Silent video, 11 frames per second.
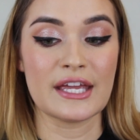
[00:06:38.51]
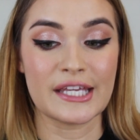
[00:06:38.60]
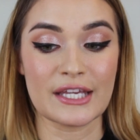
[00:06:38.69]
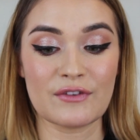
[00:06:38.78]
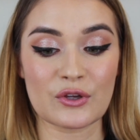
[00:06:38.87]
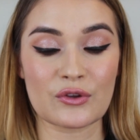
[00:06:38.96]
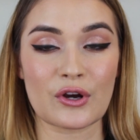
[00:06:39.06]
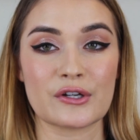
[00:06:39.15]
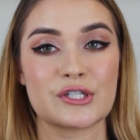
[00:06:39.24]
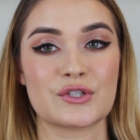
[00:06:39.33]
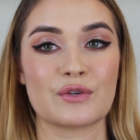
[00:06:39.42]
Even though the
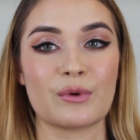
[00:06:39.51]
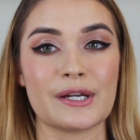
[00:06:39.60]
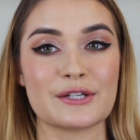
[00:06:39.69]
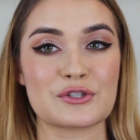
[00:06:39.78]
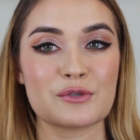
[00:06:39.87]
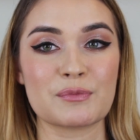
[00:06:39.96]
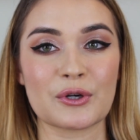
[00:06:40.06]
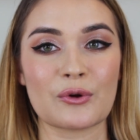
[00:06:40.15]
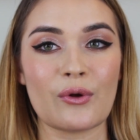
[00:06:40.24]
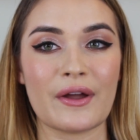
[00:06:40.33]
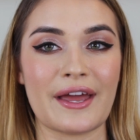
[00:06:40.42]
Artistry one is super
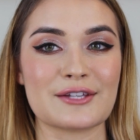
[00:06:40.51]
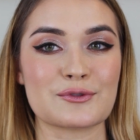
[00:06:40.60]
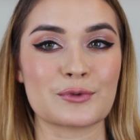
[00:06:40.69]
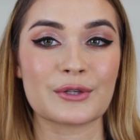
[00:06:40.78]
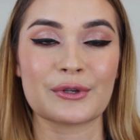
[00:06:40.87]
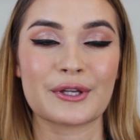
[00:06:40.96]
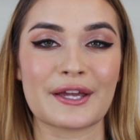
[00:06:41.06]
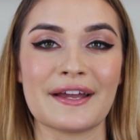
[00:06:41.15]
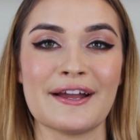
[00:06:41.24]
cool and has really